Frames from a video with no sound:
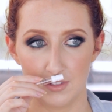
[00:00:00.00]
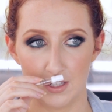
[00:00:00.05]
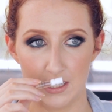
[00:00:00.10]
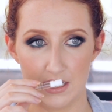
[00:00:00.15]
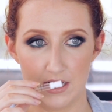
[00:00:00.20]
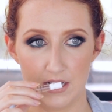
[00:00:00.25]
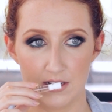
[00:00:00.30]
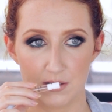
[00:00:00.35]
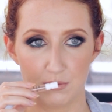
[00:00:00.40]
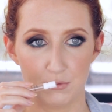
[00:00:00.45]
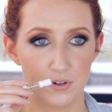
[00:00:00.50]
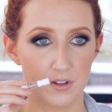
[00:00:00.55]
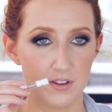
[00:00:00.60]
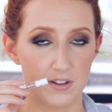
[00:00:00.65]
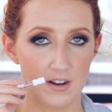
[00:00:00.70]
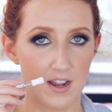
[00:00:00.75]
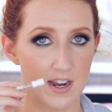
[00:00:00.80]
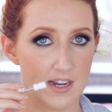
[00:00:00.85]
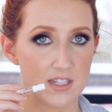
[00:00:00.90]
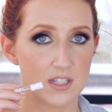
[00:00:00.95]
it is one of
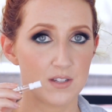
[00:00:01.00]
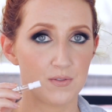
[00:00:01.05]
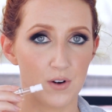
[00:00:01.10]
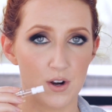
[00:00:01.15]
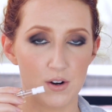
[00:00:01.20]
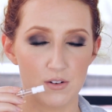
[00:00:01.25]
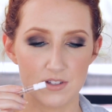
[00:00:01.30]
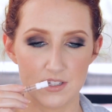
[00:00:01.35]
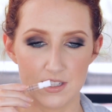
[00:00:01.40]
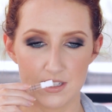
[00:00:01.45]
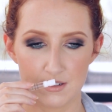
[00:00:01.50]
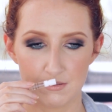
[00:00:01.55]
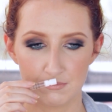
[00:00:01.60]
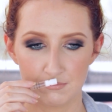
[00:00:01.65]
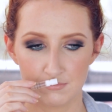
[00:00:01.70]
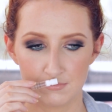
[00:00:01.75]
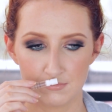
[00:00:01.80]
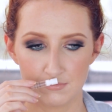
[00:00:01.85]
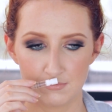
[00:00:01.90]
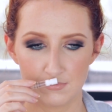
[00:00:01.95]
the nicest fragrances.
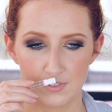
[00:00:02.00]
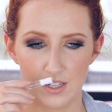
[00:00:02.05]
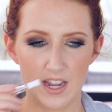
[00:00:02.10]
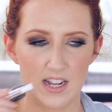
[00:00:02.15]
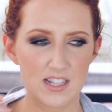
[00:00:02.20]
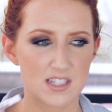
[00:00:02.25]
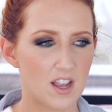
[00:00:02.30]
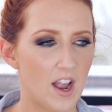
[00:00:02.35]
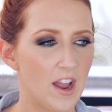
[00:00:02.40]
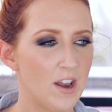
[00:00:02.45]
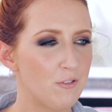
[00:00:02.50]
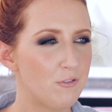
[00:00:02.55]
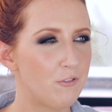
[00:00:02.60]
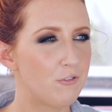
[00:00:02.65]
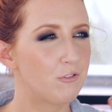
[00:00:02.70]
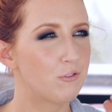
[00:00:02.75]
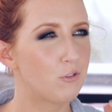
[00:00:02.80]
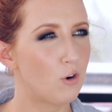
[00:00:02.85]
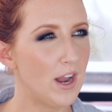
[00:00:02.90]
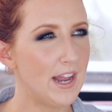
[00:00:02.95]
It's kind of
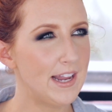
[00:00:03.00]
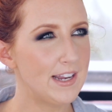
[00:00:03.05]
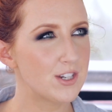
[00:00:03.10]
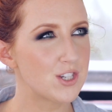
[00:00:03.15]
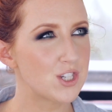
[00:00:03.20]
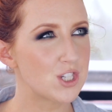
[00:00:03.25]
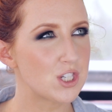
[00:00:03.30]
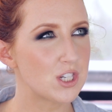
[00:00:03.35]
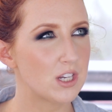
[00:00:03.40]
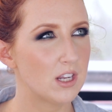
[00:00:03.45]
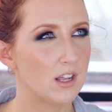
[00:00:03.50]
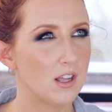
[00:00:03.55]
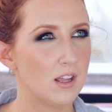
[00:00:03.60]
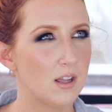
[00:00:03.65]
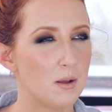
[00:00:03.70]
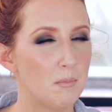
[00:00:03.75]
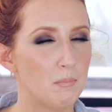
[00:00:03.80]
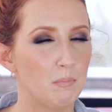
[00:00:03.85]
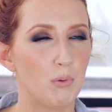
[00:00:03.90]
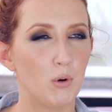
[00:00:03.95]
fresh,
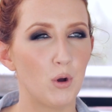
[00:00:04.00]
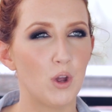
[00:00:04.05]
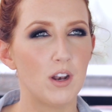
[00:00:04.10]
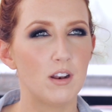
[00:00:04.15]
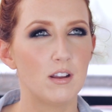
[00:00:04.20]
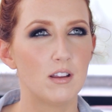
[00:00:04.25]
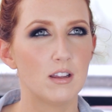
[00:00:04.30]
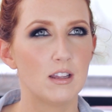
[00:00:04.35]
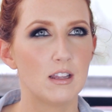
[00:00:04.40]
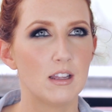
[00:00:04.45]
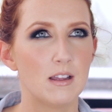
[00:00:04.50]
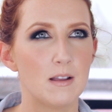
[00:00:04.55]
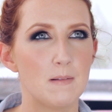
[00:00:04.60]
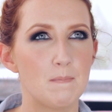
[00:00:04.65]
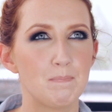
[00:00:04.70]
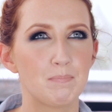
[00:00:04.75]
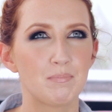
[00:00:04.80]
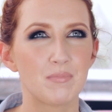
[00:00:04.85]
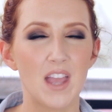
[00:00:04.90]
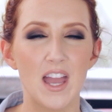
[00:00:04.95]
but
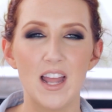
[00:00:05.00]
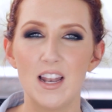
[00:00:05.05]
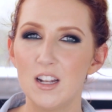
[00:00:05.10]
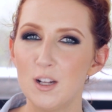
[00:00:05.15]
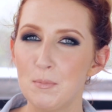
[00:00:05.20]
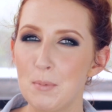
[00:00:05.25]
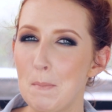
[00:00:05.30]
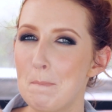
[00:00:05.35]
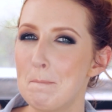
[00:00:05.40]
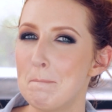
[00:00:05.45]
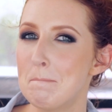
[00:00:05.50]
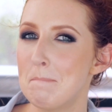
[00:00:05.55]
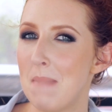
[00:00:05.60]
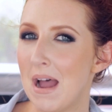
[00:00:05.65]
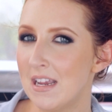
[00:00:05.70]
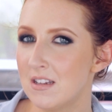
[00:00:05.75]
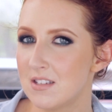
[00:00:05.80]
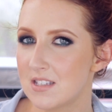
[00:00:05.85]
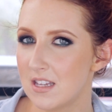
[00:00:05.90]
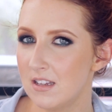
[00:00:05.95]
a little bit
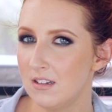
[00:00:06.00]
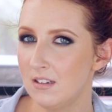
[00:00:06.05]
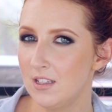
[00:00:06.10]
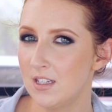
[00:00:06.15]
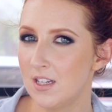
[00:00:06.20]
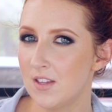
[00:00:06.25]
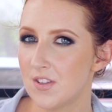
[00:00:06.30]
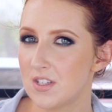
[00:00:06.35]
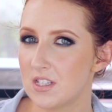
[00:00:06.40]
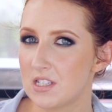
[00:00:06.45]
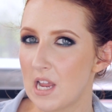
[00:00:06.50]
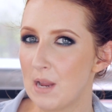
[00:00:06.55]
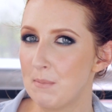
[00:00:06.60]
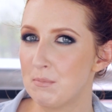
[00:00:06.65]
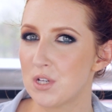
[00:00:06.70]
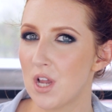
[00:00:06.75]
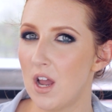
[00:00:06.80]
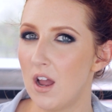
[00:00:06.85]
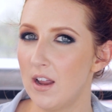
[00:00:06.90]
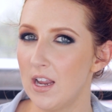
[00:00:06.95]
masculine at the
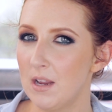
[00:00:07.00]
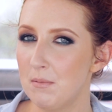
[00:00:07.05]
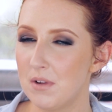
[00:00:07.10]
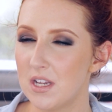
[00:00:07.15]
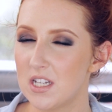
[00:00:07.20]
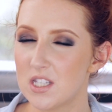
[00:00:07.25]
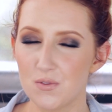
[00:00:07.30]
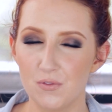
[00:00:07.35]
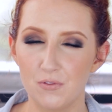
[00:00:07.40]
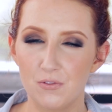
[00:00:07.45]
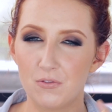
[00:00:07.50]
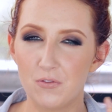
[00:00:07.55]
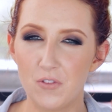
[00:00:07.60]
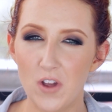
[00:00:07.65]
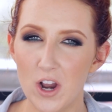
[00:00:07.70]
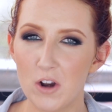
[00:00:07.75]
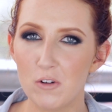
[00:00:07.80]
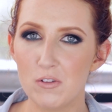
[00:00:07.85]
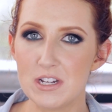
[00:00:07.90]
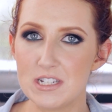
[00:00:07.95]
same time. It's
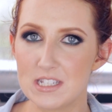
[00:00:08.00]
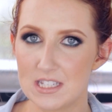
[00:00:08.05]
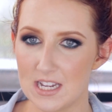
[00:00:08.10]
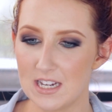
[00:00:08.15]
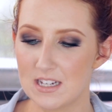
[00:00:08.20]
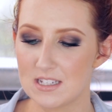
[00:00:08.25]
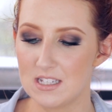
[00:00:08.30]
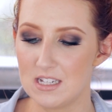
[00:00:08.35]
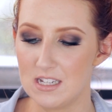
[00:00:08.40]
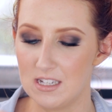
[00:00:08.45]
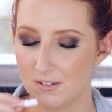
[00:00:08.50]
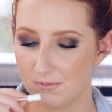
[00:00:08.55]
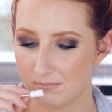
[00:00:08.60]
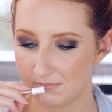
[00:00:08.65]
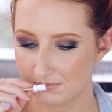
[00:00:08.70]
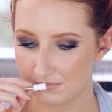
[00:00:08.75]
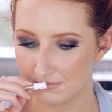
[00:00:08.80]
very sexy.